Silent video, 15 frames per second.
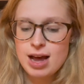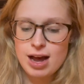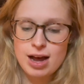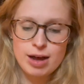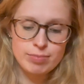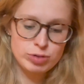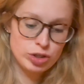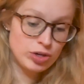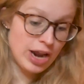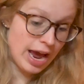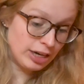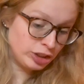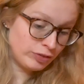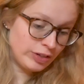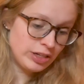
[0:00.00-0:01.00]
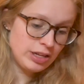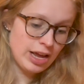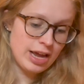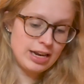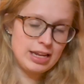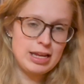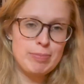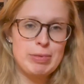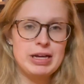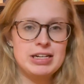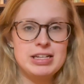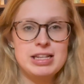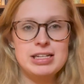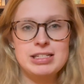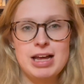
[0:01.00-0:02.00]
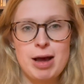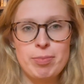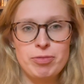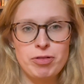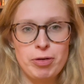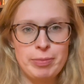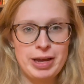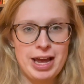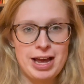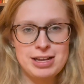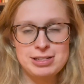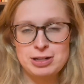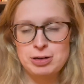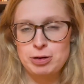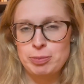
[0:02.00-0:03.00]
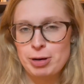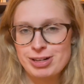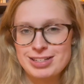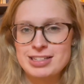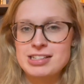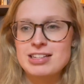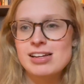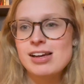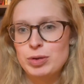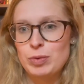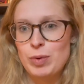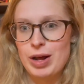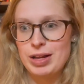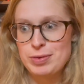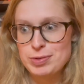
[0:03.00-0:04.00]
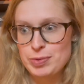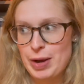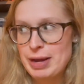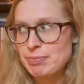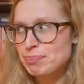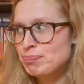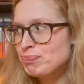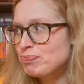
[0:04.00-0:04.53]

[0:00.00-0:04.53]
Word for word: um, to Nashville, and he picked this up for me as a little present while he was away.